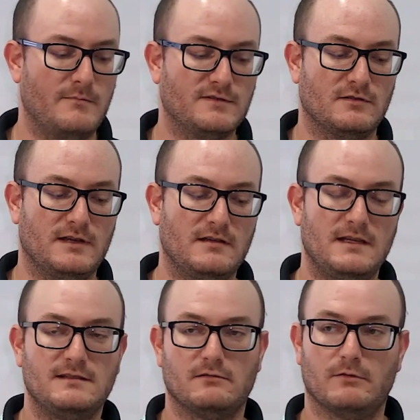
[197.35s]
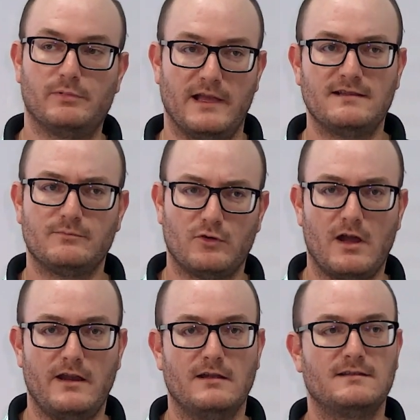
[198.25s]
So no need to replace
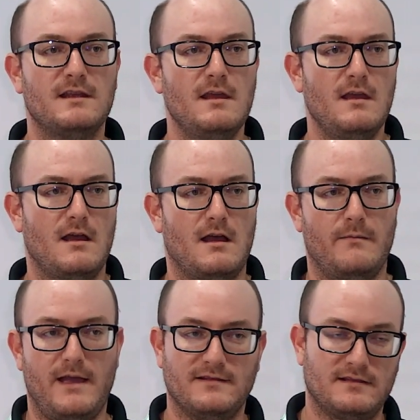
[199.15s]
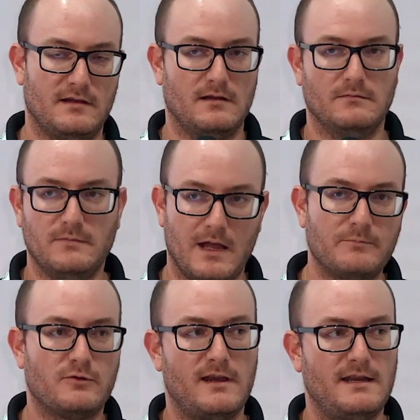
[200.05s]
product as they're
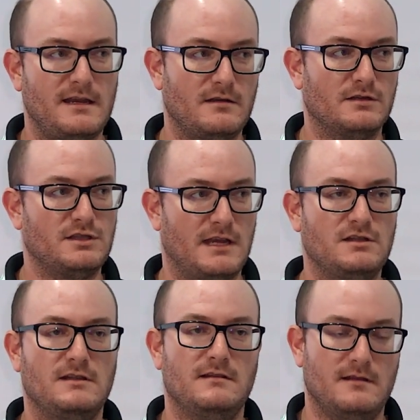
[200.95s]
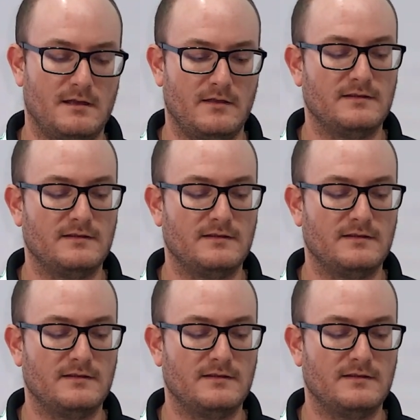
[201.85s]
upgrading or changing the